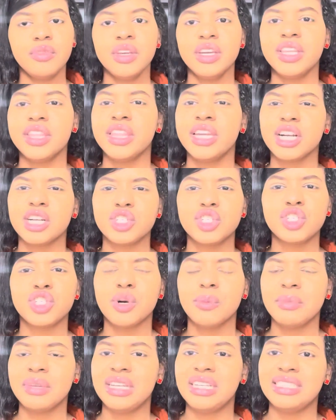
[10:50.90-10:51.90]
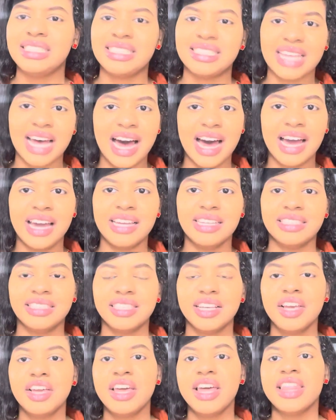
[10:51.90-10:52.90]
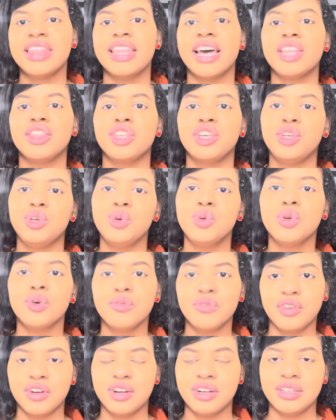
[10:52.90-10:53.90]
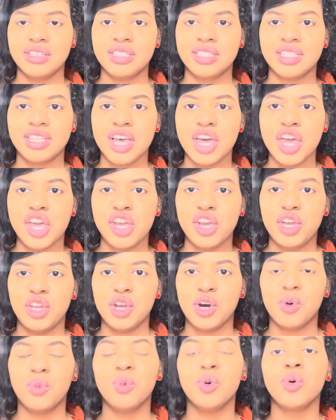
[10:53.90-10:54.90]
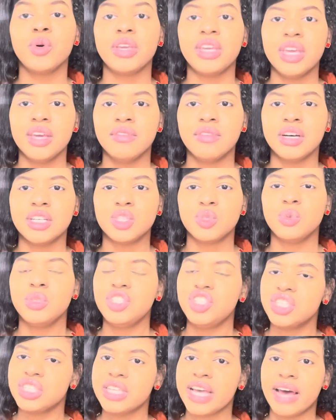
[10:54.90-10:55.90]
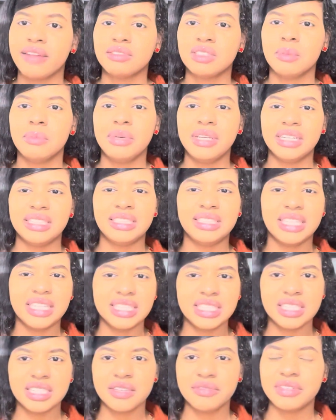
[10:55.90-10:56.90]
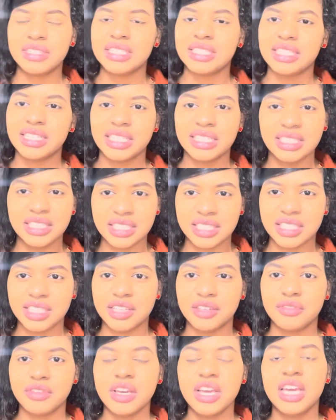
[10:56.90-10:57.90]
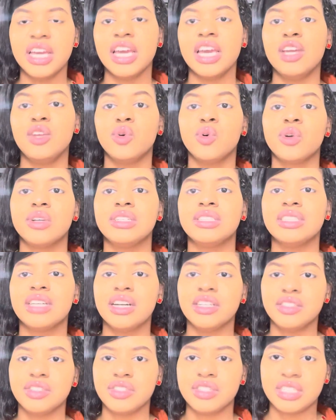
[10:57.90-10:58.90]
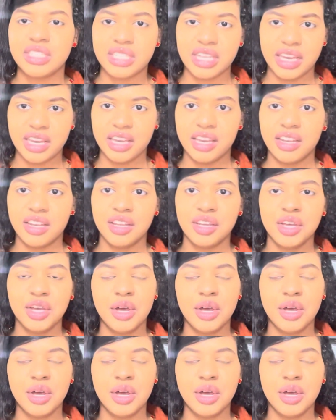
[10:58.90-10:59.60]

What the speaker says: There are so many signs that the universe, you know, will give us. We just have to be attentive and sensitive in order to understand.